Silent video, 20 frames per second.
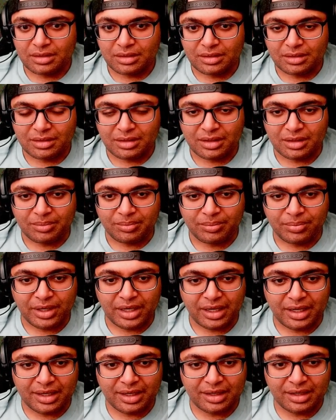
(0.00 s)
I gotta
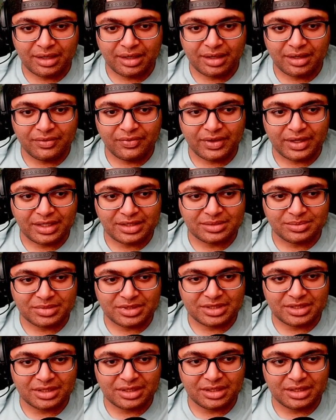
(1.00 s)
pocket knife. I got some
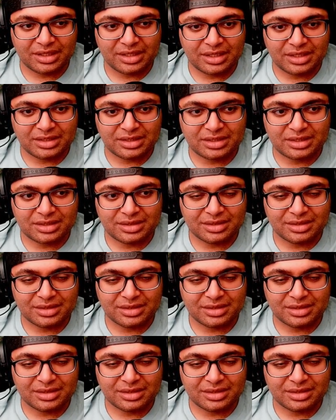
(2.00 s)
cigarettes.